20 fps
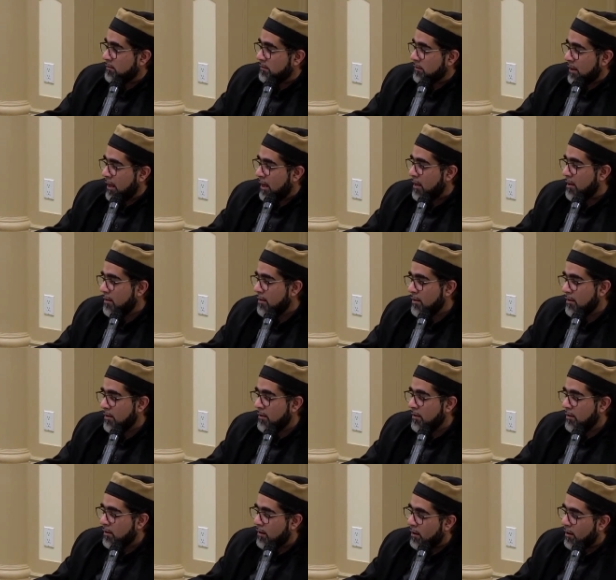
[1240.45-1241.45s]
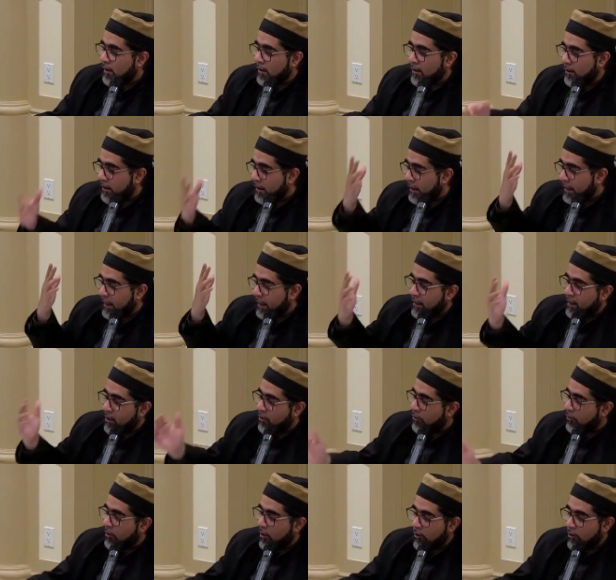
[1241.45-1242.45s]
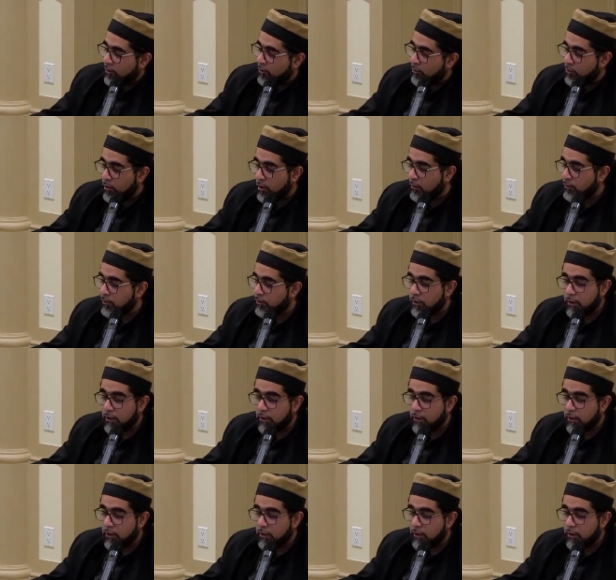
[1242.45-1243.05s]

Okay? Uh, again, I don't know how you pronounce